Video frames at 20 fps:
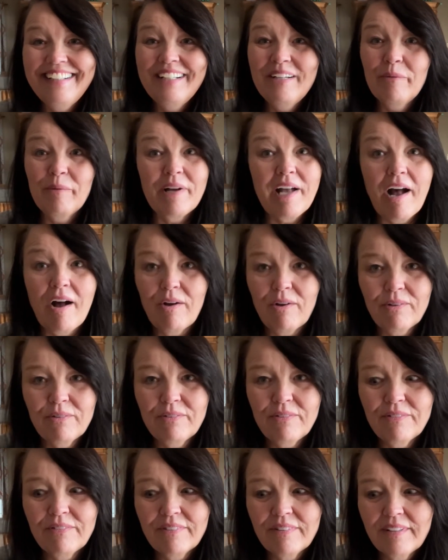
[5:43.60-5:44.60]
We all
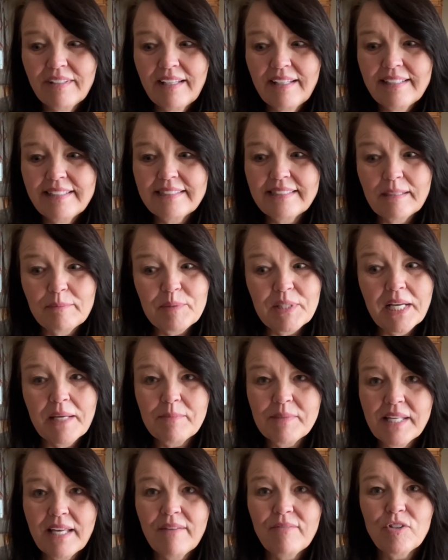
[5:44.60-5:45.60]

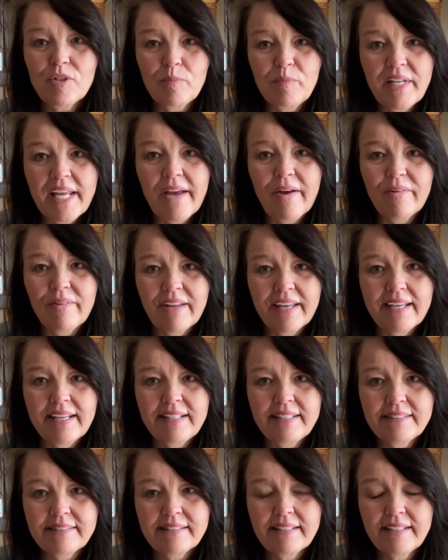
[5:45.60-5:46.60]
sometimes have some down
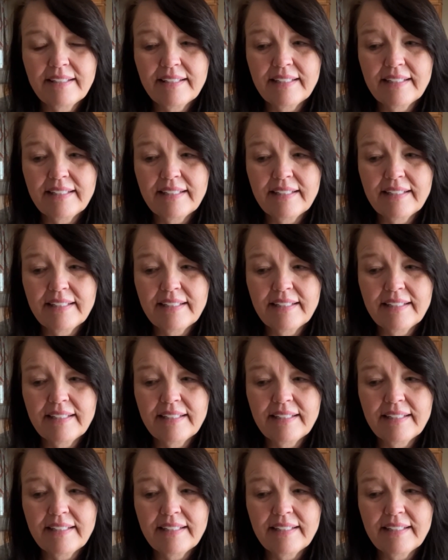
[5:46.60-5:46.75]
days